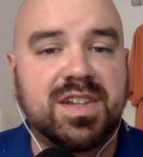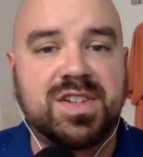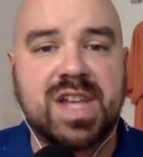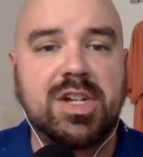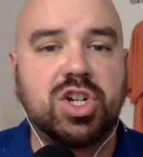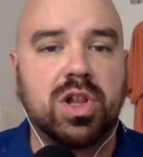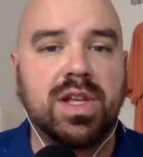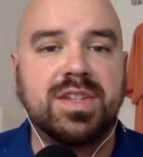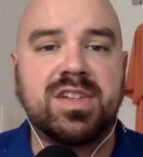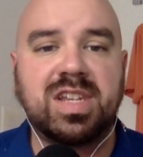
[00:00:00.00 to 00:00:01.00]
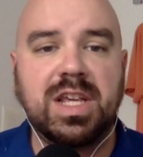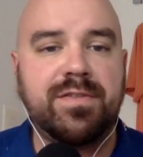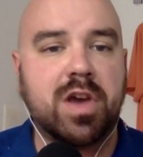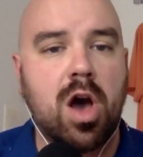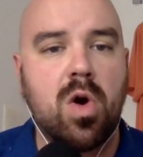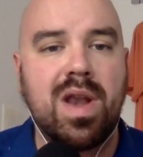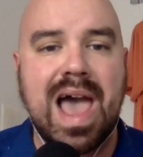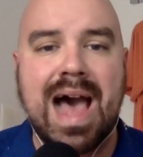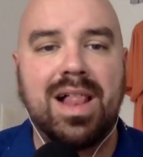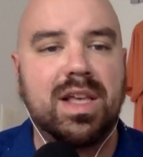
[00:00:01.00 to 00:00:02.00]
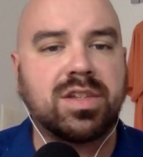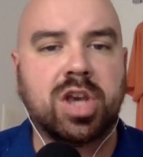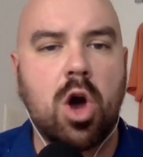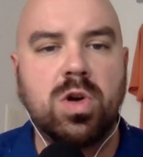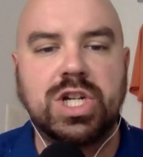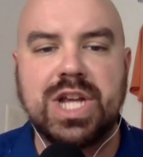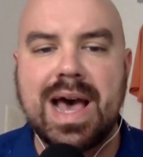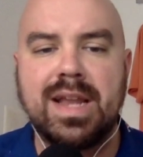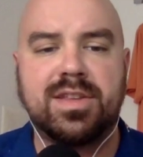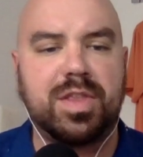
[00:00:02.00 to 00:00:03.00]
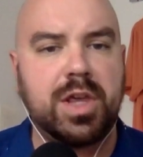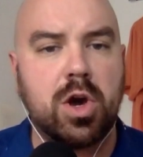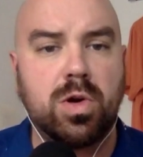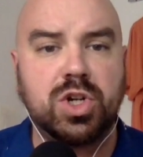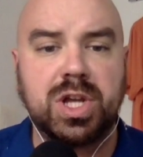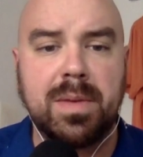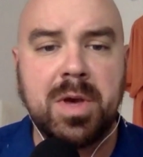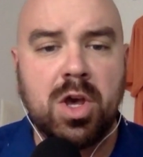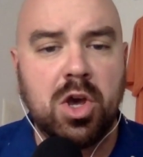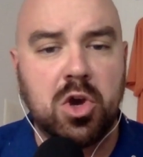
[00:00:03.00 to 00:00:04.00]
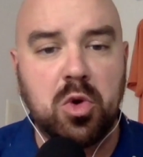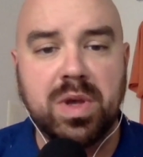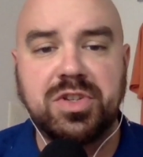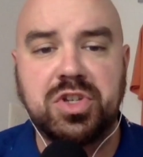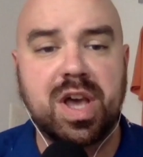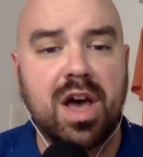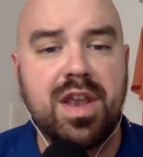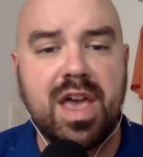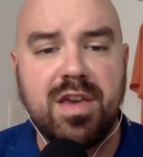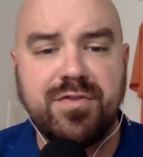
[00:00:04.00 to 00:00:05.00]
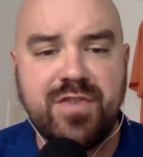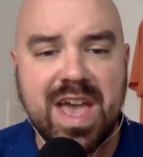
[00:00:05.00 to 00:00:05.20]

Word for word: it's essential, and Steve Cohen, Alex Cohen, shout out to the ownership, who has done a